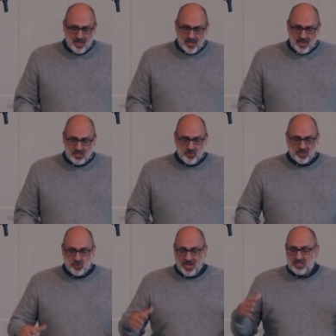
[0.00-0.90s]
that you would
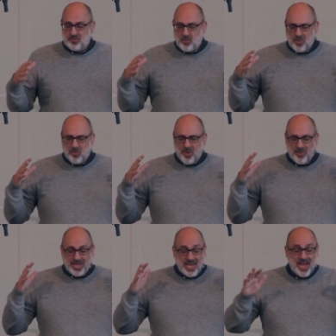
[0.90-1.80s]
transform the way
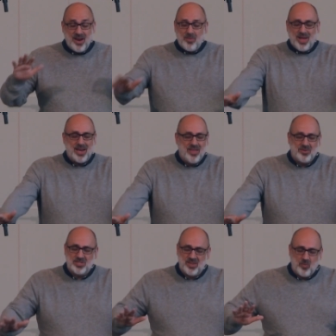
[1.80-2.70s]
we care about
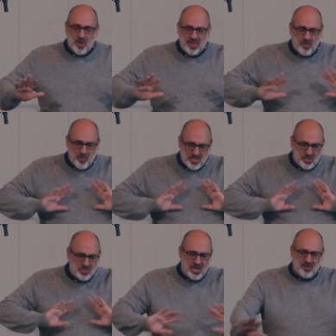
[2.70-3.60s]
others and the way that we
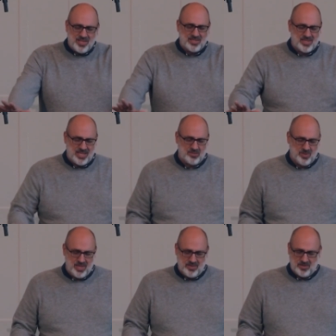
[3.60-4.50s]
share these things with
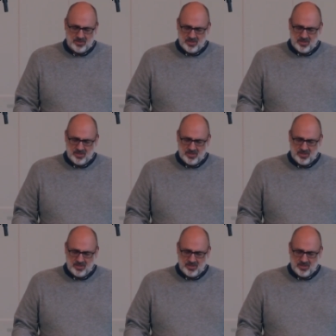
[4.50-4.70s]
others.